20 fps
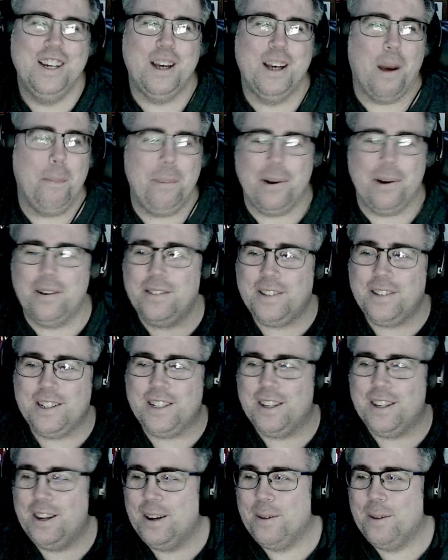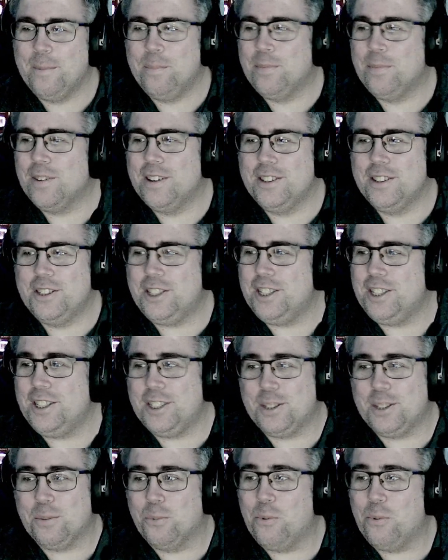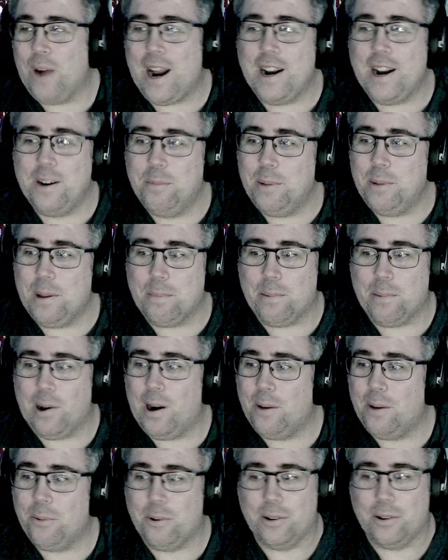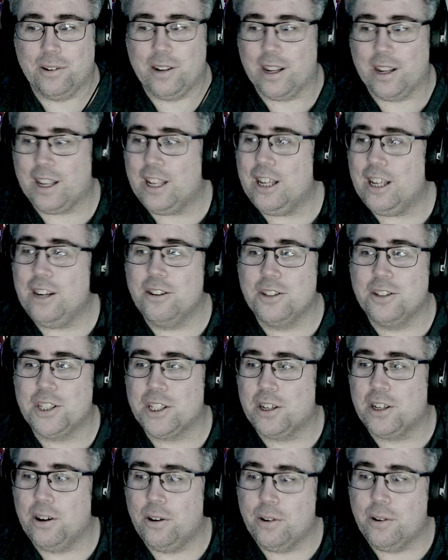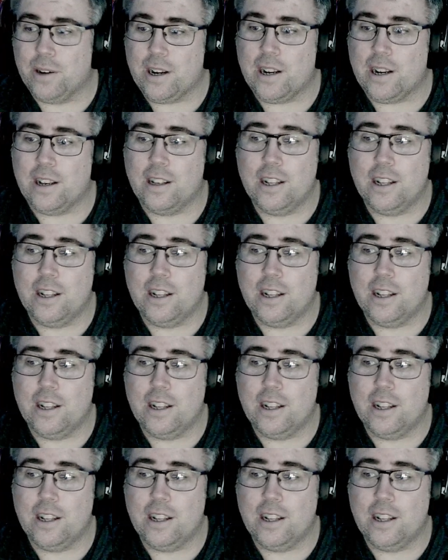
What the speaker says: Apparently, she just randomly bought one like years ago and